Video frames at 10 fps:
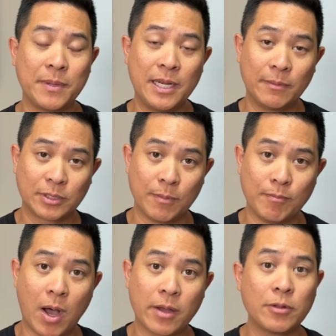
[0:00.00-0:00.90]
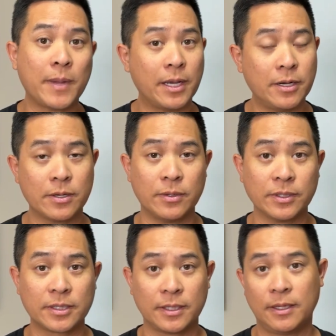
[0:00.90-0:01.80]
by being able to model my
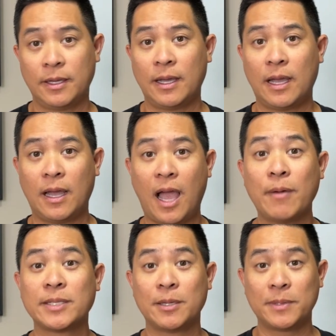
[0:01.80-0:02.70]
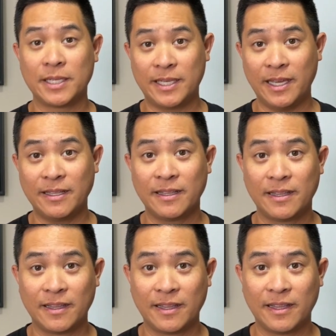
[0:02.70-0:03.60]
uncles, I was able to get
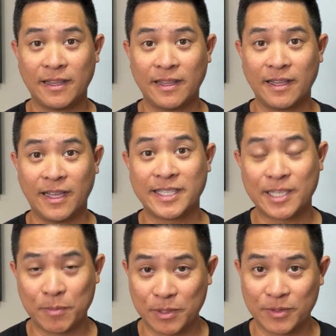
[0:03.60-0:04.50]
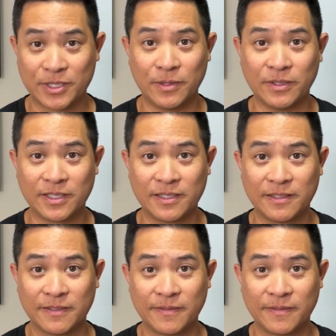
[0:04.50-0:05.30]
a similar result.